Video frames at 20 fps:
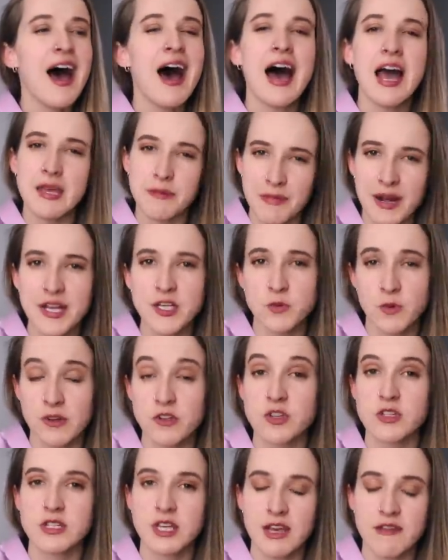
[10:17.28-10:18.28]
I might as well
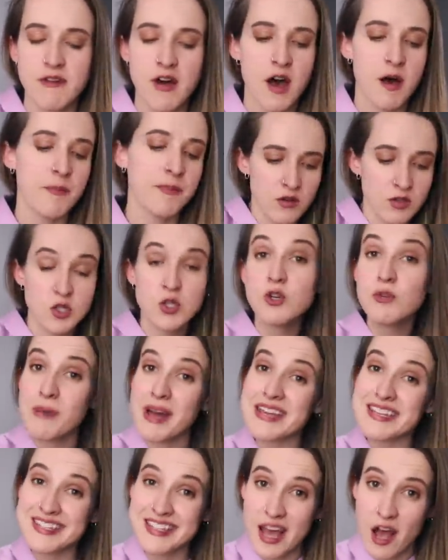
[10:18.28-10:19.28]
just give up. To
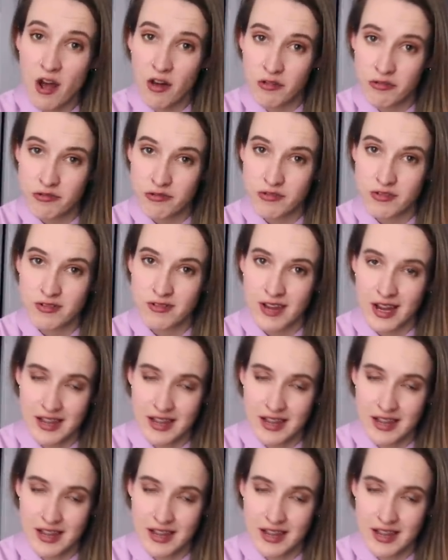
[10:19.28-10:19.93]
myself,